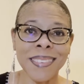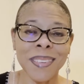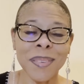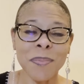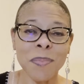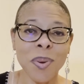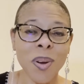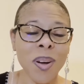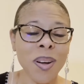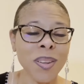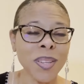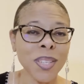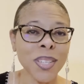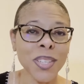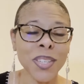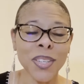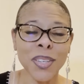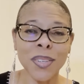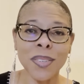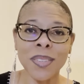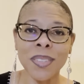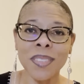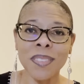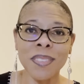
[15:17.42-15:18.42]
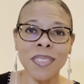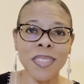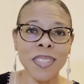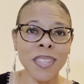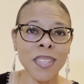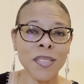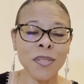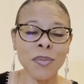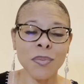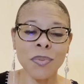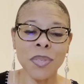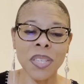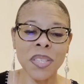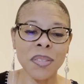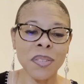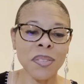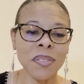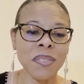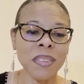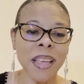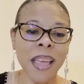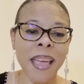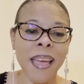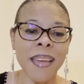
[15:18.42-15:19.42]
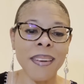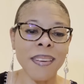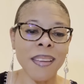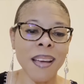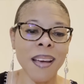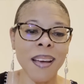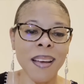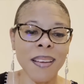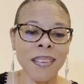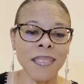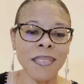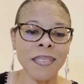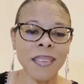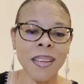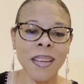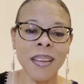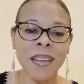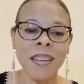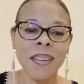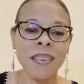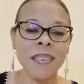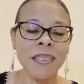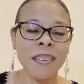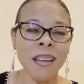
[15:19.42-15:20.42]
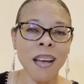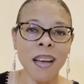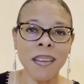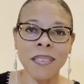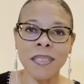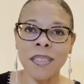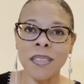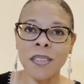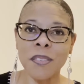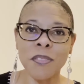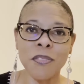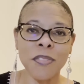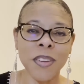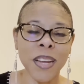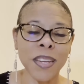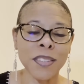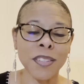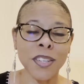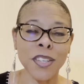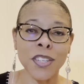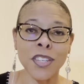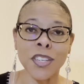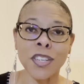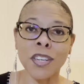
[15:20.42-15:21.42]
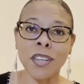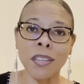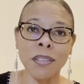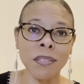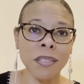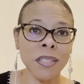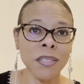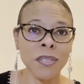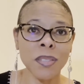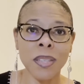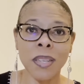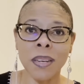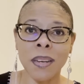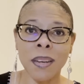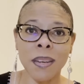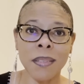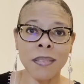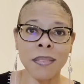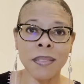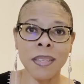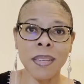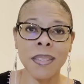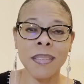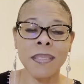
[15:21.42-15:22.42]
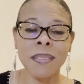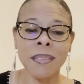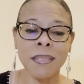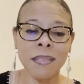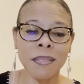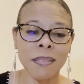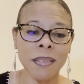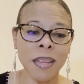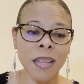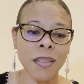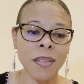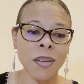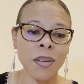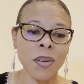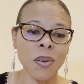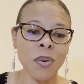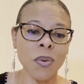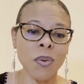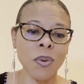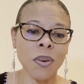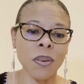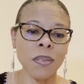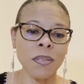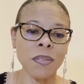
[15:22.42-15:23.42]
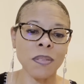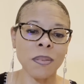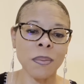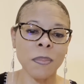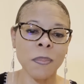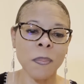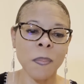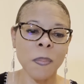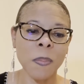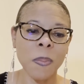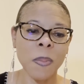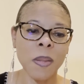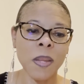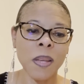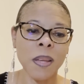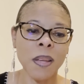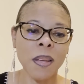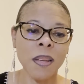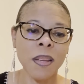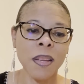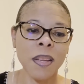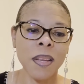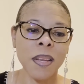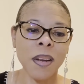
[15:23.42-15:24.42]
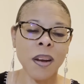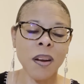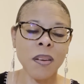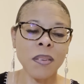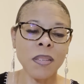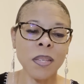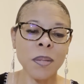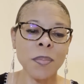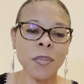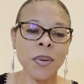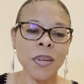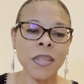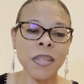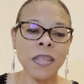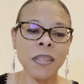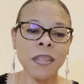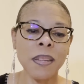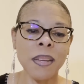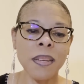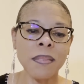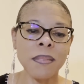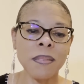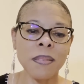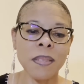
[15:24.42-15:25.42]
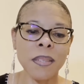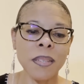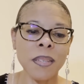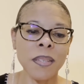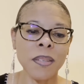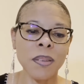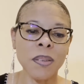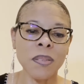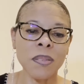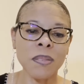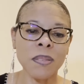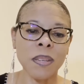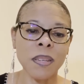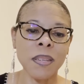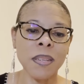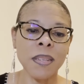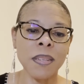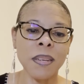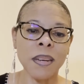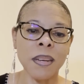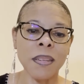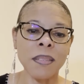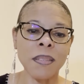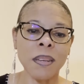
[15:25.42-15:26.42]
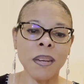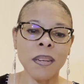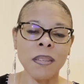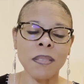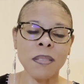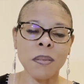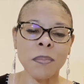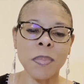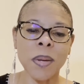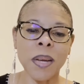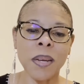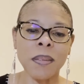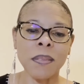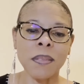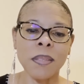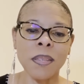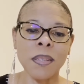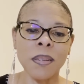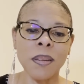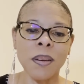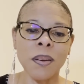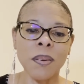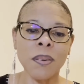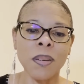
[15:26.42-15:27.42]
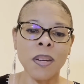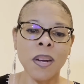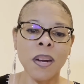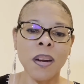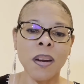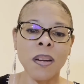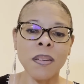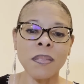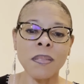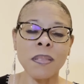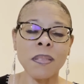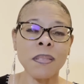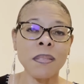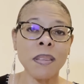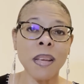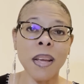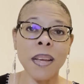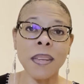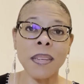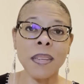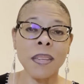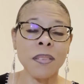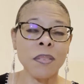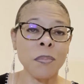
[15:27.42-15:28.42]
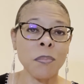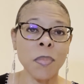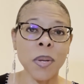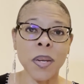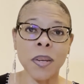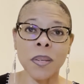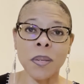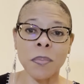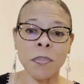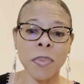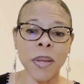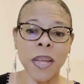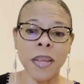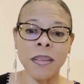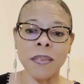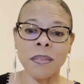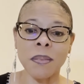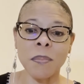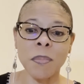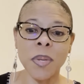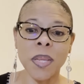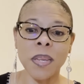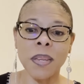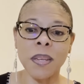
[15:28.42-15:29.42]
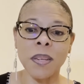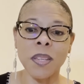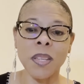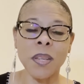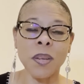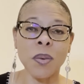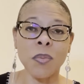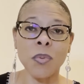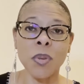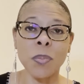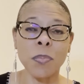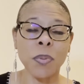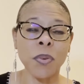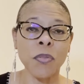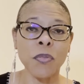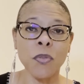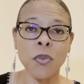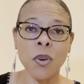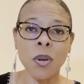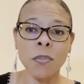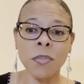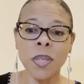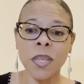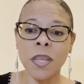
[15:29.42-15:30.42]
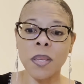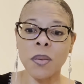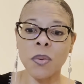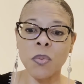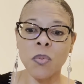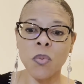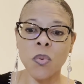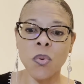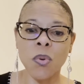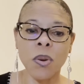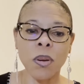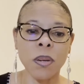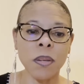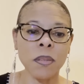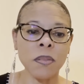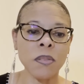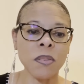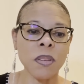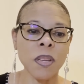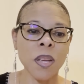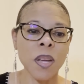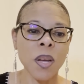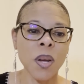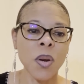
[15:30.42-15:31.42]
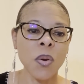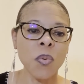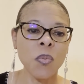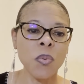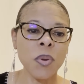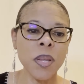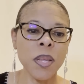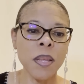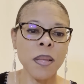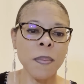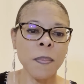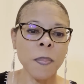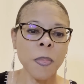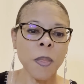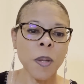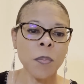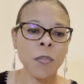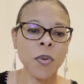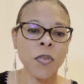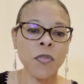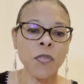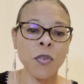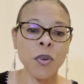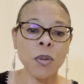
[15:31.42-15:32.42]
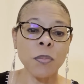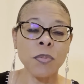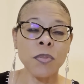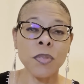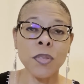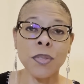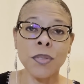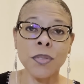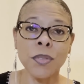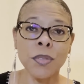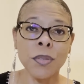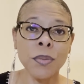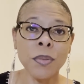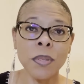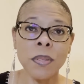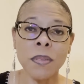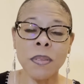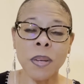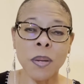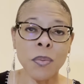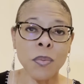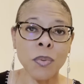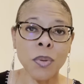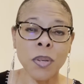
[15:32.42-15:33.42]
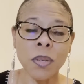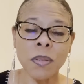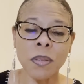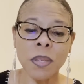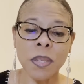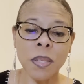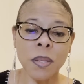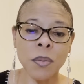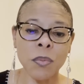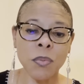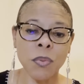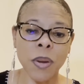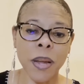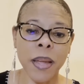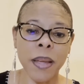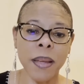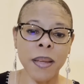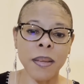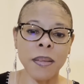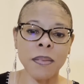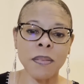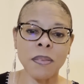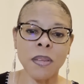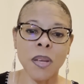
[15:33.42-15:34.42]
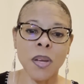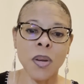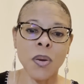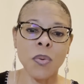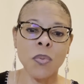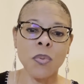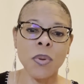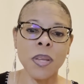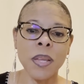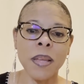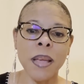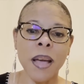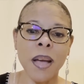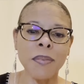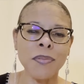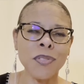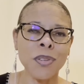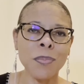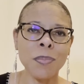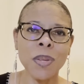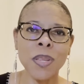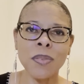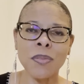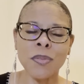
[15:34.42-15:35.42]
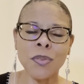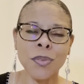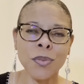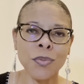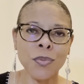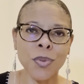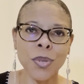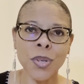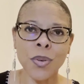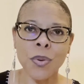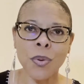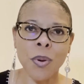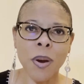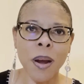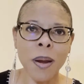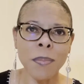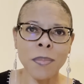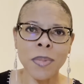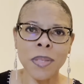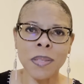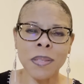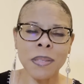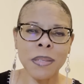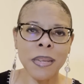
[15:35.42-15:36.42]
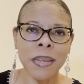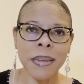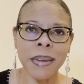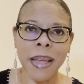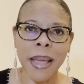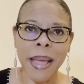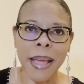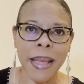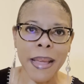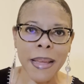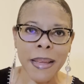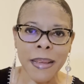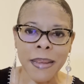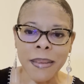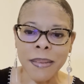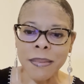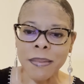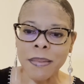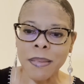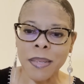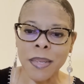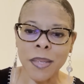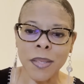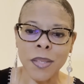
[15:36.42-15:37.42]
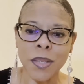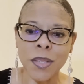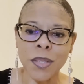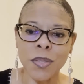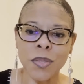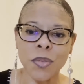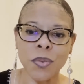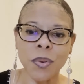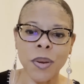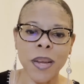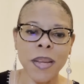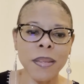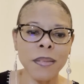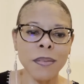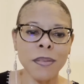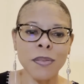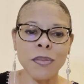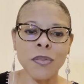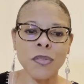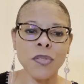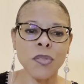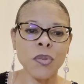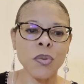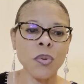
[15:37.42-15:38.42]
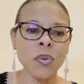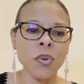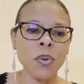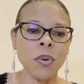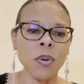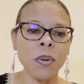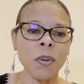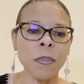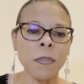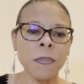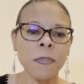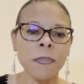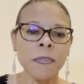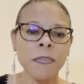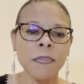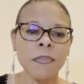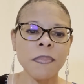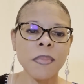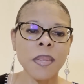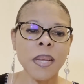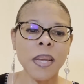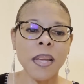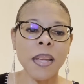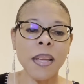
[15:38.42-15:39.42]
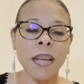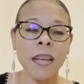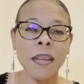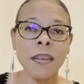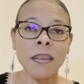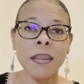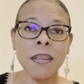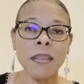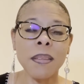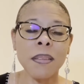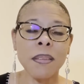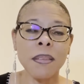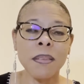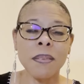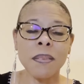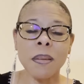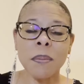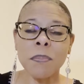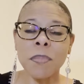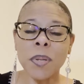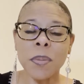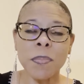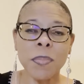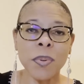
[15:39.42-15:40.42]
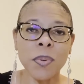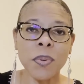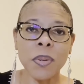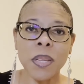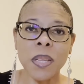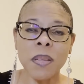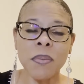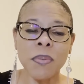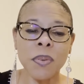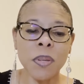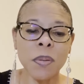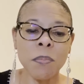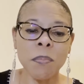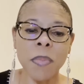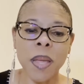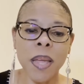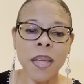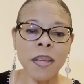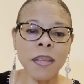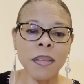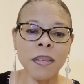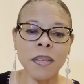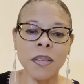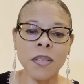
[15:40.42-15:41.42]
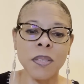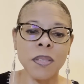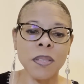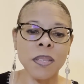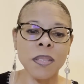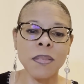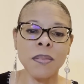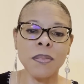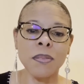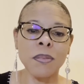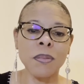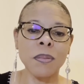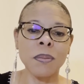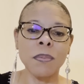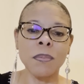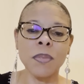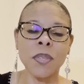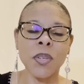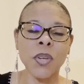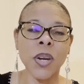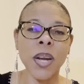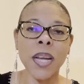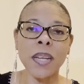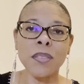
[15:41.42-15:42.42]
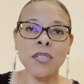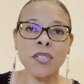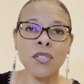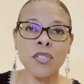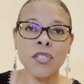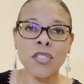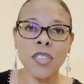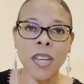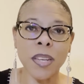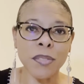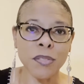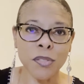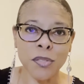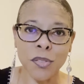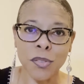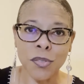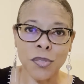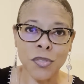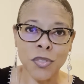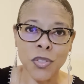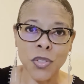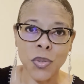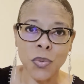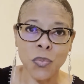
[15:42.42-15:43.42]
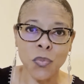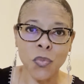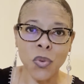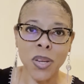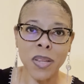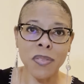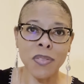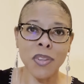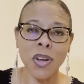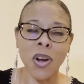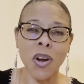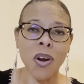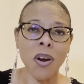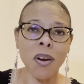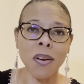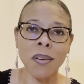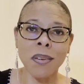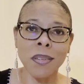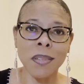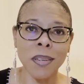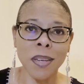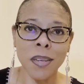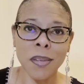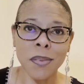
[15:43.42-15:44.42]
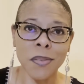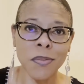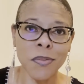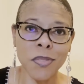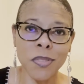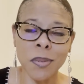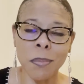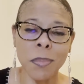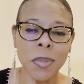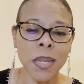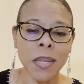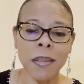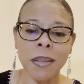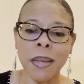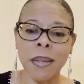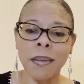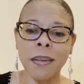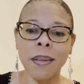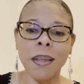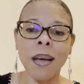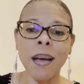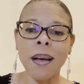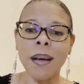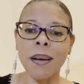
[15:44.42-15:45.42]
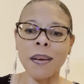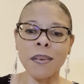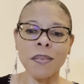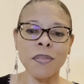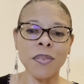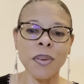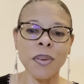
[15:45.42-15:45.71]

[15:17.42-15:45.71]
Paul encouraging his readers and us not to defect, encouraging us to stay the course. Our liberating lesson in our study guide talks about, you know, our society is merit-based, meaning, you know, we perform to get awards. We perform certain duties at work to get a raise. We have to meet certain requirements to get A's, to get good grades in school. And some people even make these grand gestures to win the heart of somebody they love.